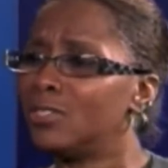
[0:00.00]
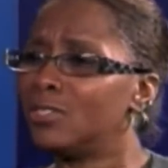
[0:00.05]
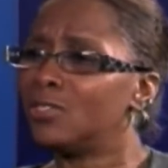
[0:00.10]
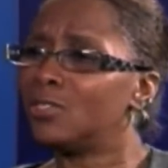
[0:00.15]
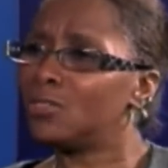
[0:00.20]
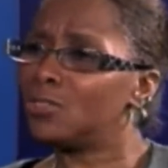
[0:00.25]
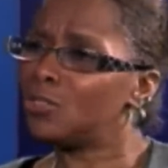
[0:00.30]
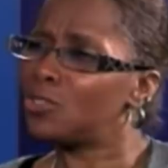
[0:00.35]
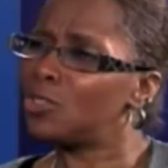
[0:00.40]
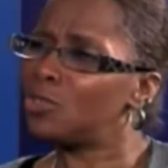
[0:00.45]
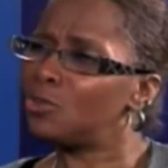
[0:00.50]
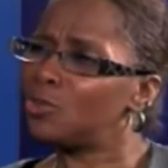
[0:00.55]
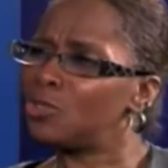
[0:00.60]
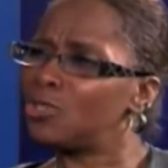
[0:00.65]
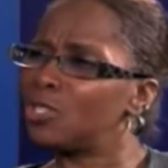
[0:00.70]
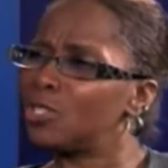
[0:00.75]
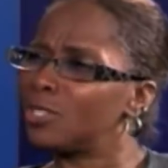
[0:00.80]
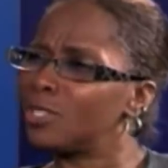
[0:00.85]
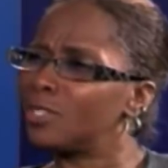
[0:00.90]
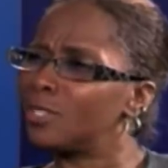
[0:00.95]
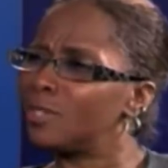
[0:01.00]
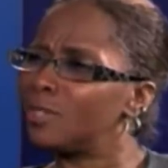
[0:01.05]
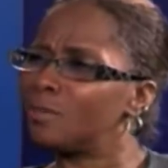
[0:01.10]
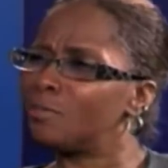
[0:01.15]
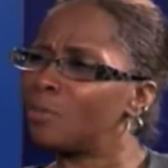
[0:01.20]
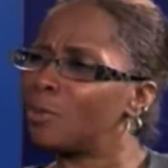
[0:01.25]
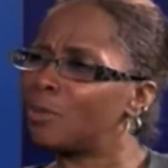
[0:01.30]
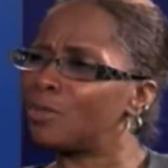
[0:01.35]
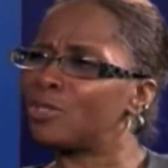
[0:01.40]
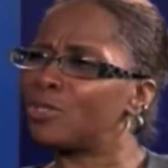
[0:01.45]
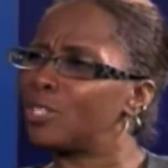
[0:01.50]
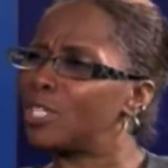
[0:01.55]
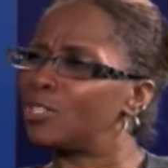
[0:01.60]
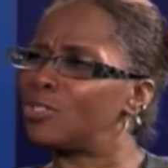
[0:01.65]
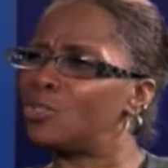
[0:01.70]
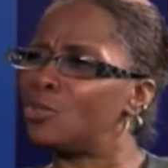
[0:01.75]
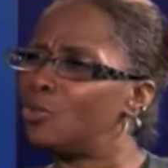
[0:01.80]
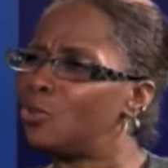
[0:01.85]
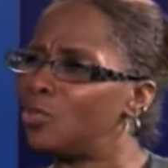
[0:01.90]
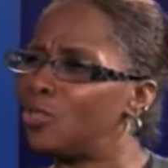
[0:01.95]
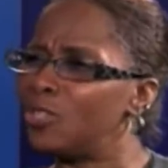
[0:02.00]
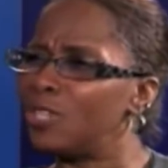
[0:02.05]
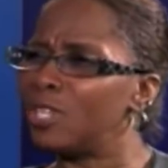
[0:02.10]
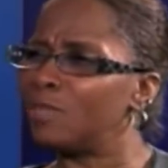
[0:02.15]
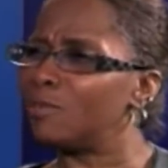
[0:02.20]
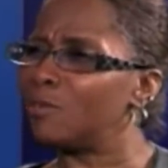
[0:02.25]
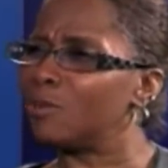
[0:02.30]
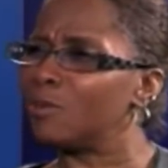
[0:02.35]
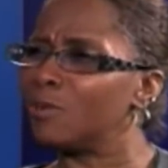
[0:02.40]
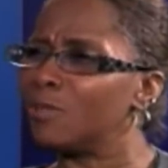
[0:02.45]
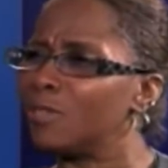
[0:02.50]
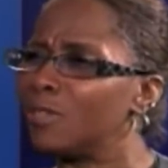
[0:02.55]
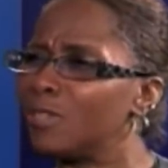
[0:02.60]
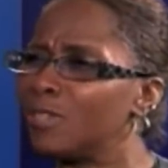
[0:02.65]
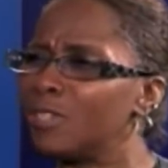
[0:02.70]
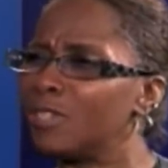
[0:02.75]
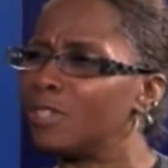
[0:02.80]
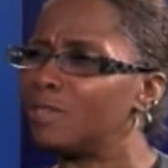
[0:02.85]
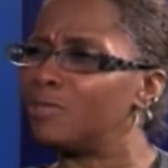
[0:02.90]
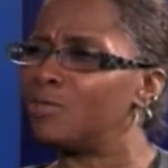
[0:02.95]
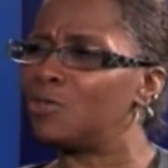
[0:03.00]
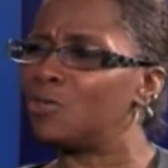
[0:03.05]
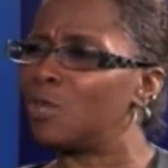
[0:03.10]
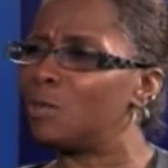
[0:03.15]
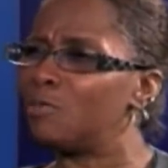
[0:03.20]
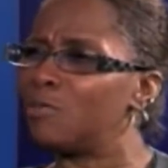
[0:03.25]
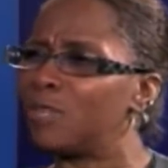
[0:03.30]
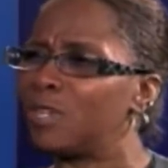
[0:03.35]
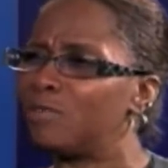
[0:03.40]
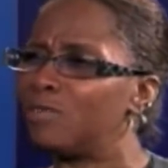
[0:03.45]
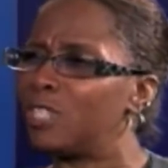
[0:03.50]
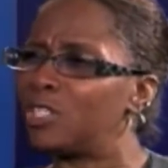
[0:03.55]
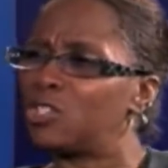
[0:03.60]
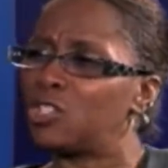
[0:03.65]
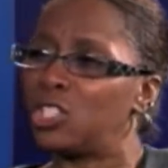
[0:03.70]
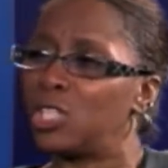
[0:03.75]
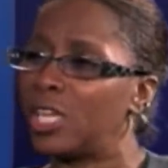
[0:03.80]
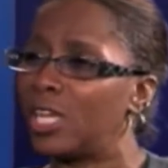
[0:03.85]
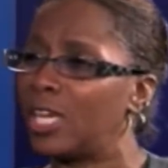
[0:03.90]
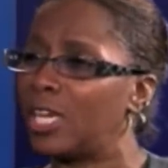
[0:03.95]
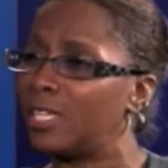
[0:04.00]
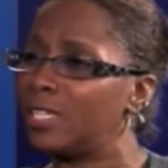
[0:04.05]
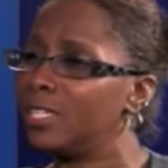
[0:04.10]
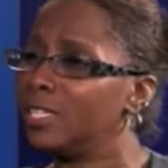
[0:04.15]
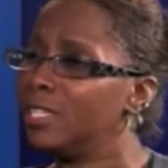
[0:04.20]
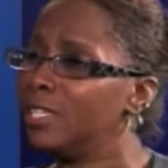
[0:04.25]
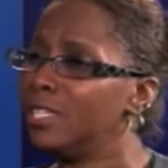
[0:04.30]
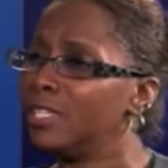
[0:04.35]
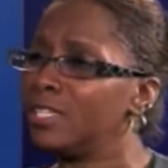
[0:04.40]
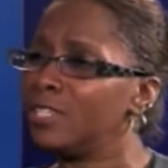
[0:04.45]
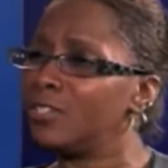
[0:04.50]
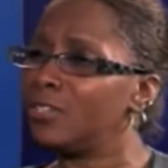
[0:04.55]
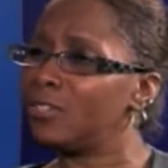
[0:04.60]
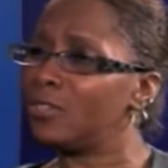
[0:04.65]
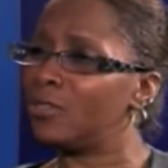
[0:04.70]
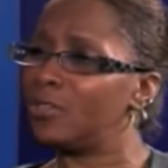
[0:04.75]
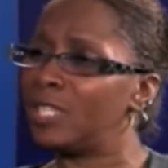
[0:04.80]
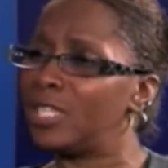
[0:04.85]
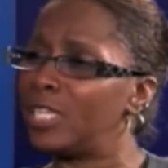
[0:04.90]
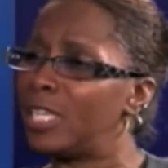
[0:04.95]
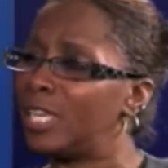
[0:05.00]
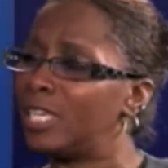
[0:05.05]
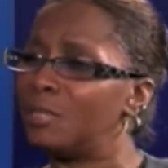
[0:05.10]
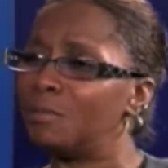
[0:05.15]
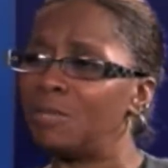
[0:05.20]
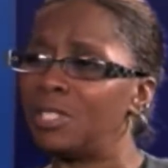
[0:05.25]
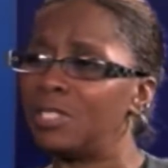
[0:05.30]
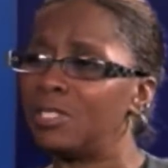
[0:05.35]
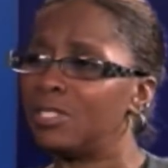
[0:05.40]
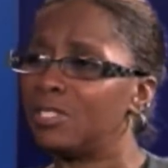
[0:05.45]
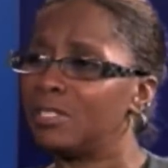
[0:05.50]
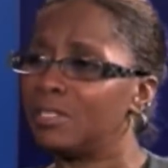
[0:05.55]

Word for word: she was just a, a person that you would never have dreamt of that she had, you know, any enemies.